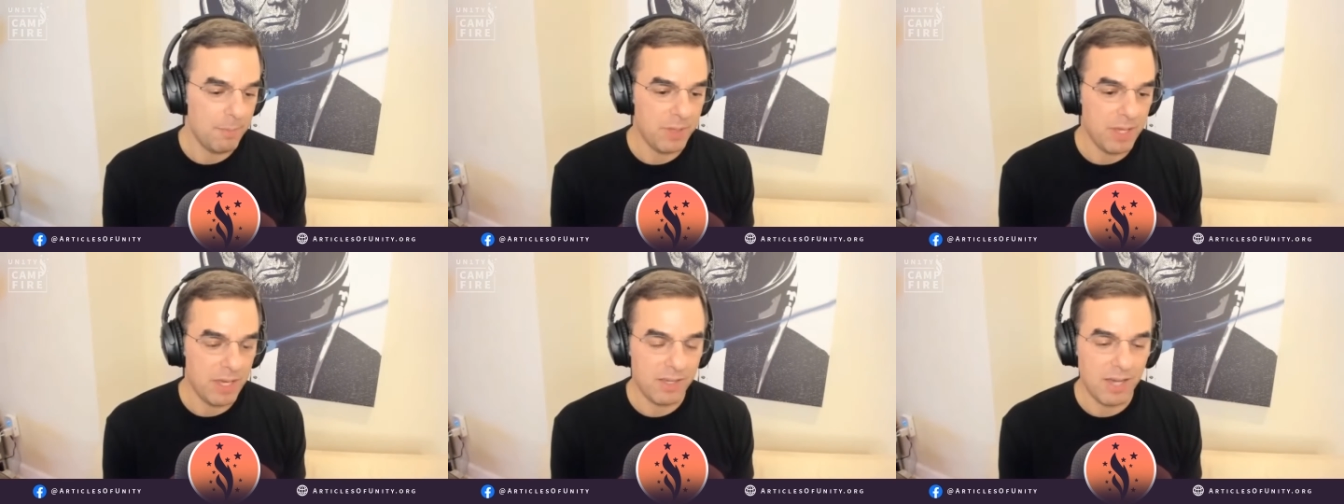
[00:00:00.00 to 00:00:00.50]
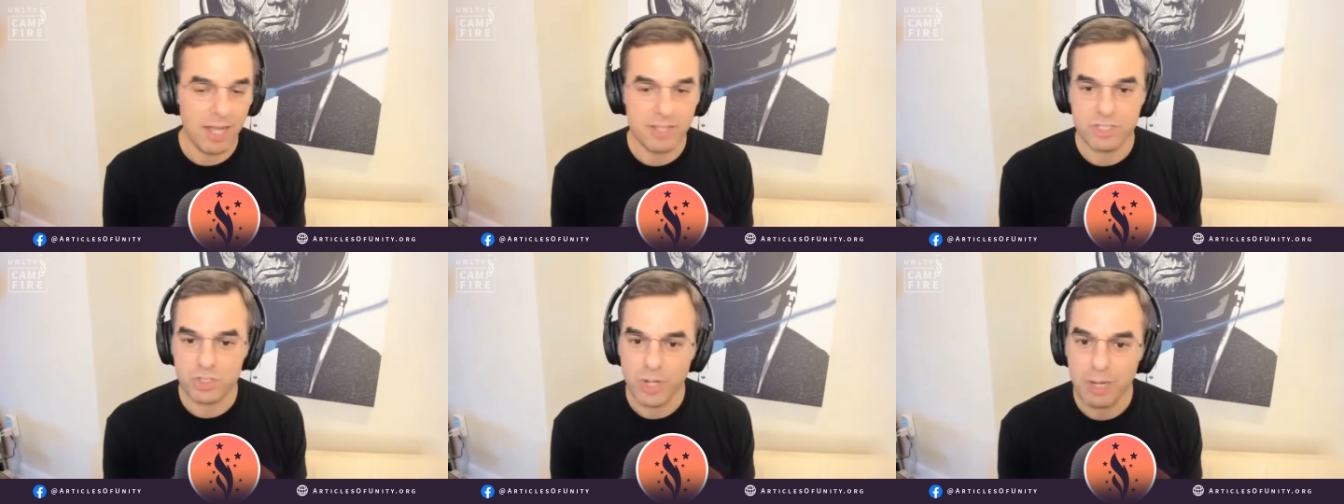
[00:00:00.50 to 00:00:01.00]
They
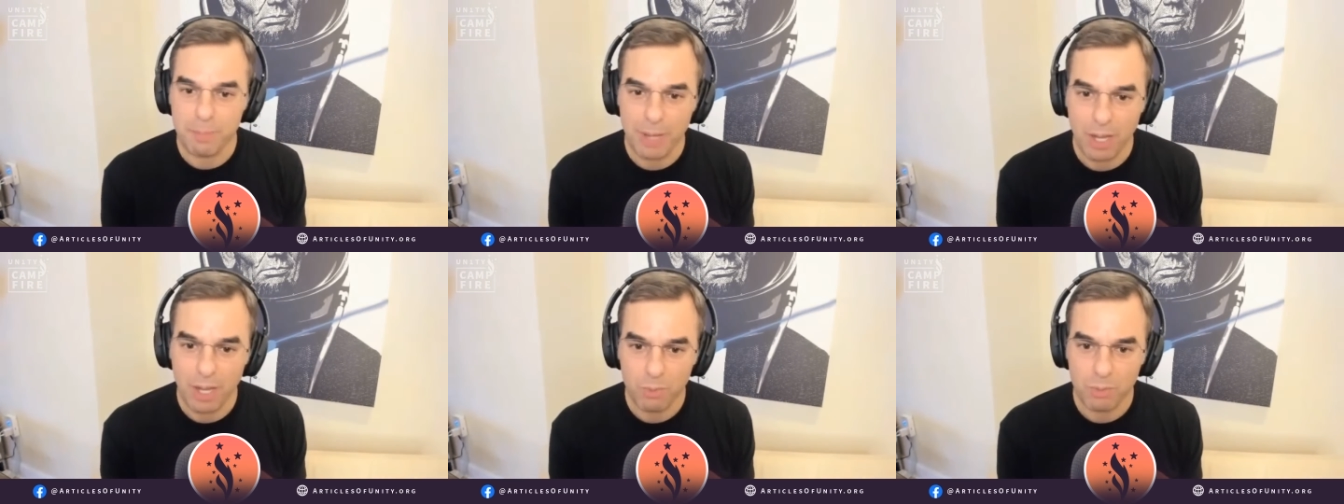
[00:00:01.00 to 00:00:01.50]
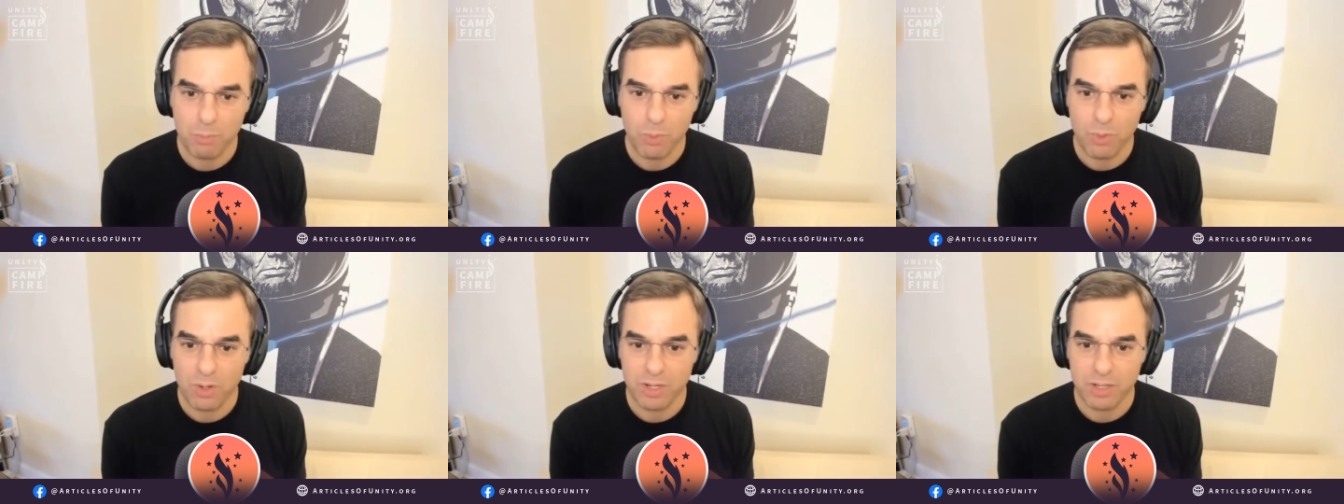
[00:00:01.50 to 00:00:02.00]
concentrate power
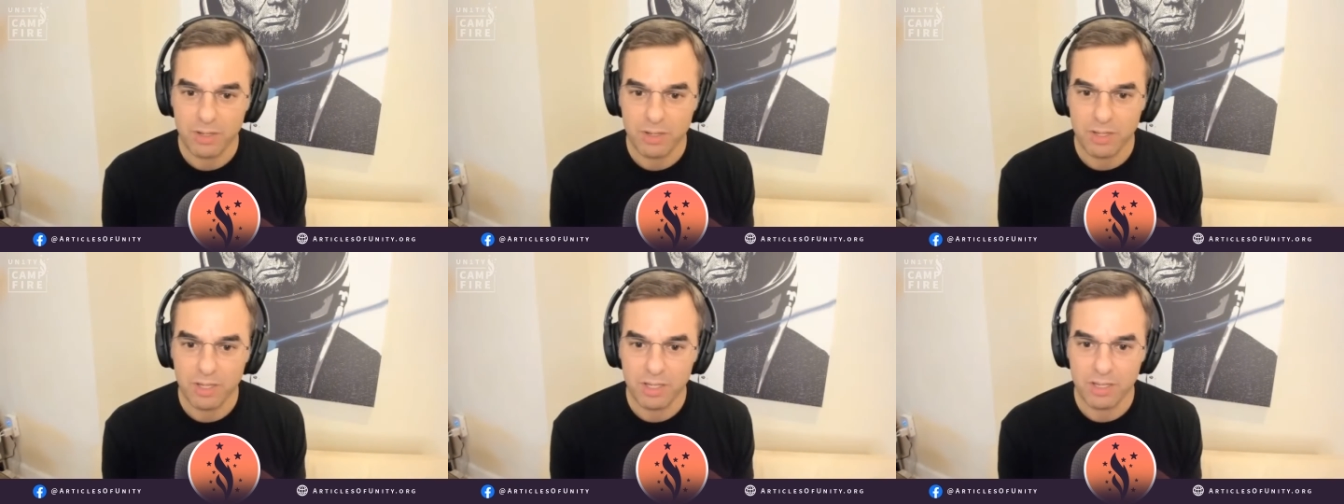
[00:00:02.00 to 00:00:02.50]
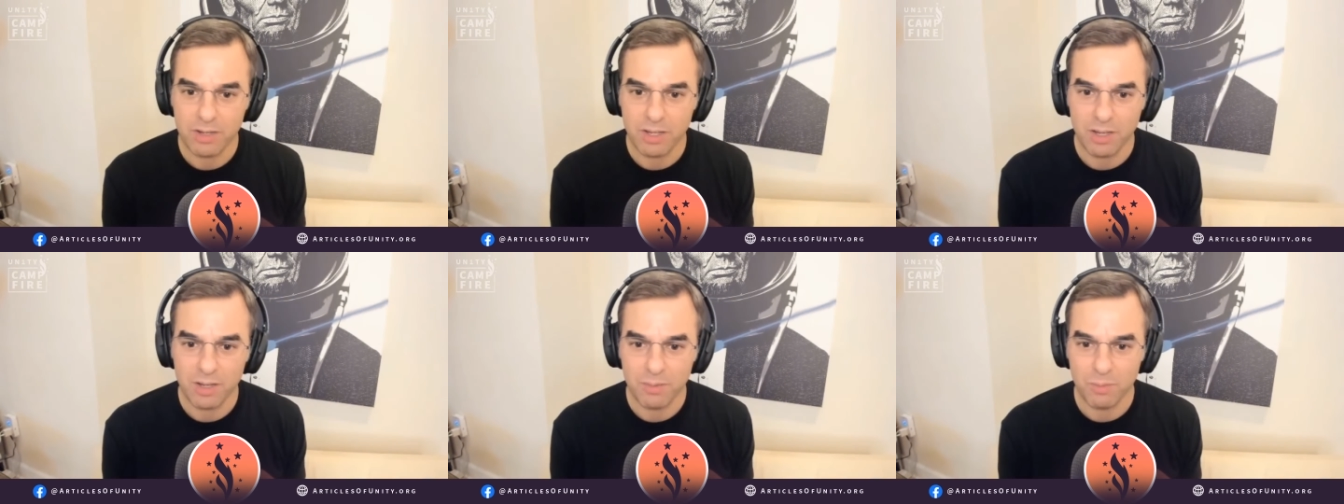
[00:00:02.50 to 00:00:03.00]
more in
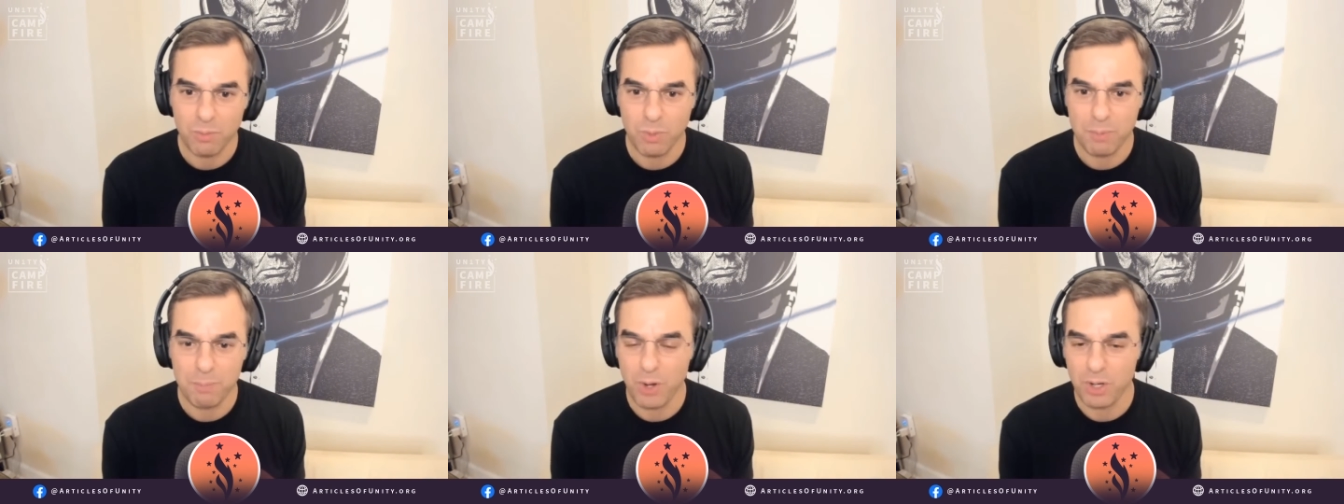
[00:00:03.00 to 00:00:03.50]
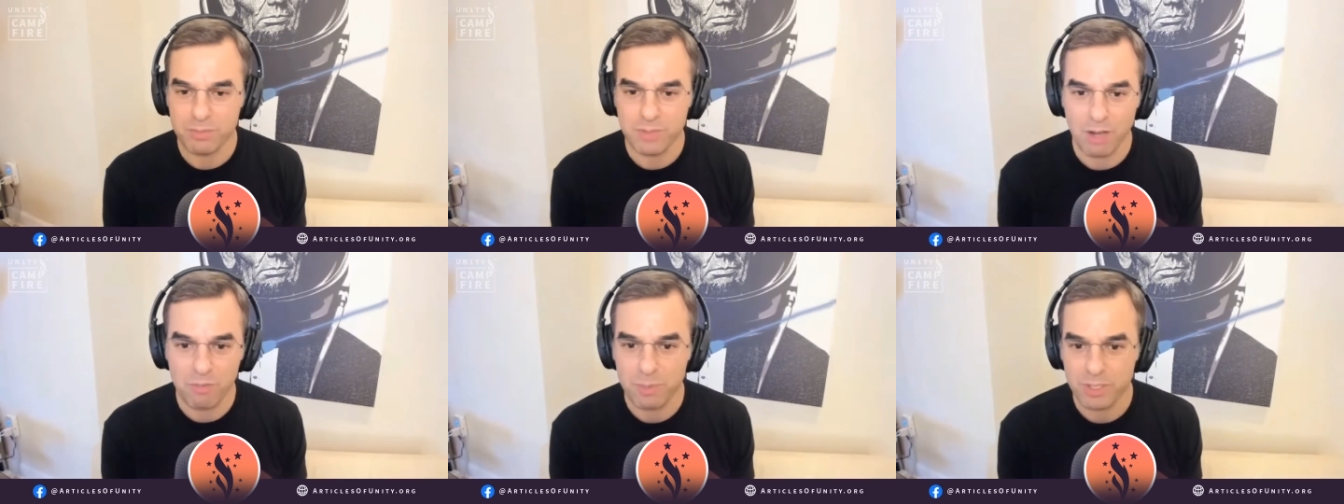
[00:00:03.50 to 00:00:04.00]
one part
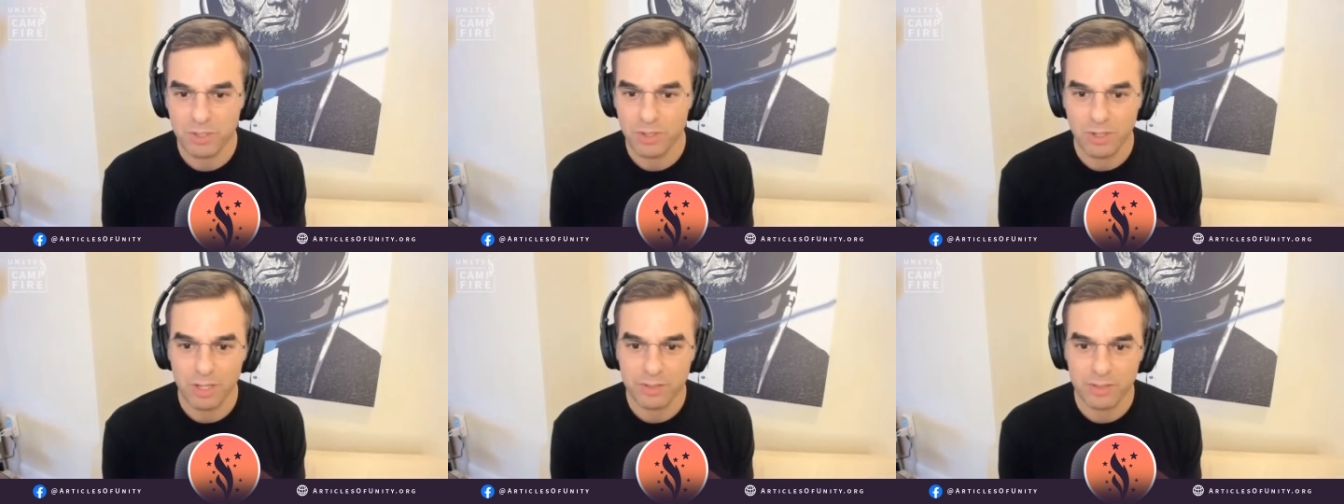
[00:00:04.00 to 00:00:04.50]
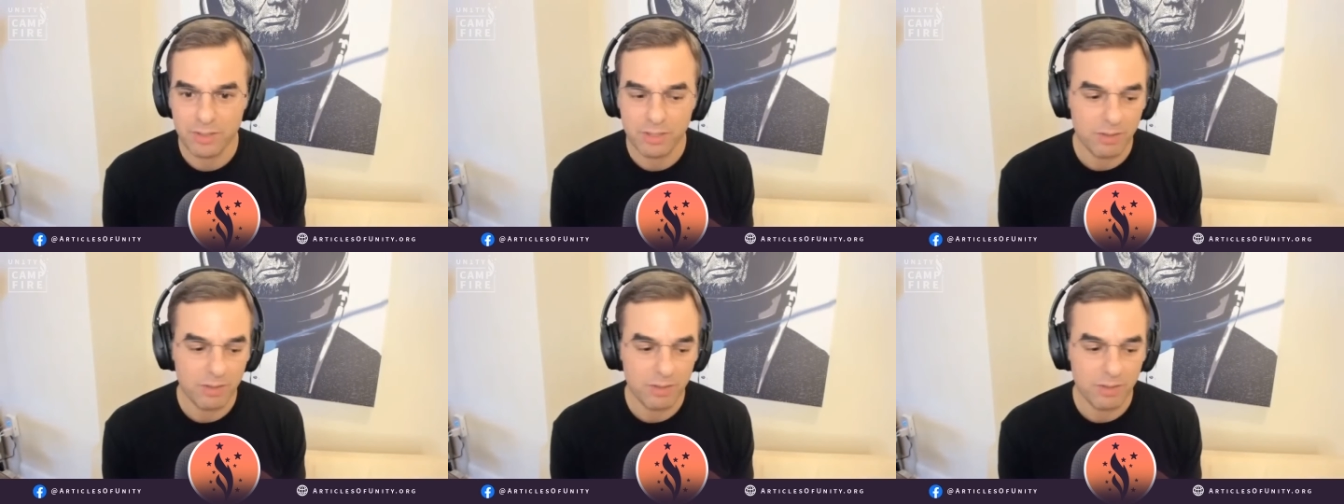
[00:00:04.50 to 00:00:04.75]
of government or another.